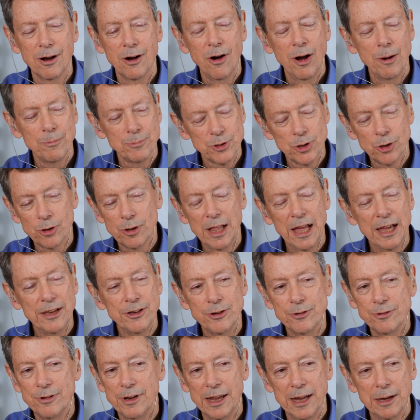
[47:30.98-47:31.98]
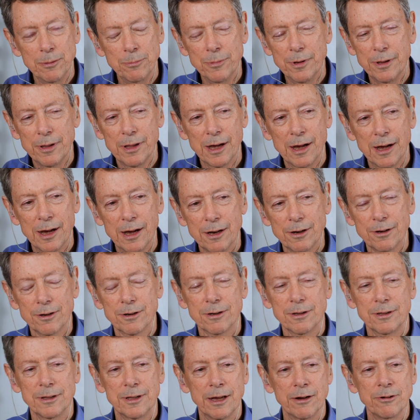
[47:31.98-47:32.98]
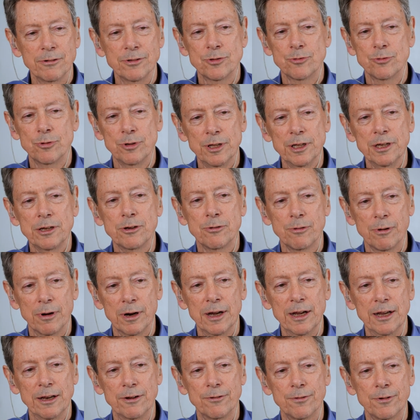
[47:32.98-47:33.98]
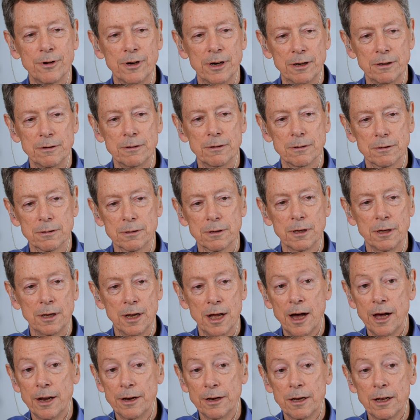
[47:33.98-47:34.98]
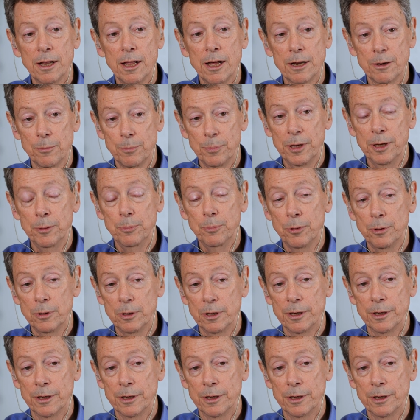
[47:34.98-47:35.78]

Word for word: Well, I'm so glad you named that. That was really great for a lot and a lot of people.